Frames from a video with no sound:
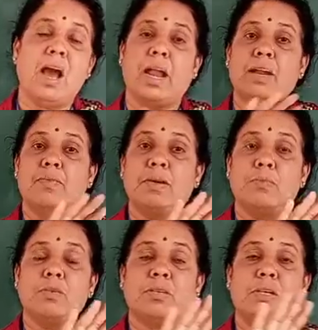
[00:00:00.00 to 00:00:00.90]

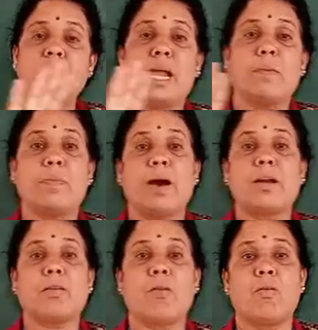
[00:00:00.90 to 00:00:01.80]
and mostly that
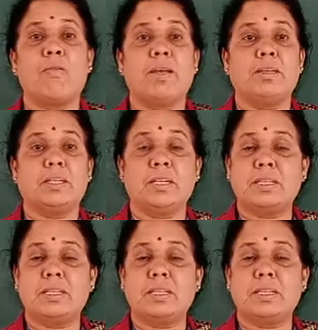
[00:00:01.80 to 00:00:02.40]
part always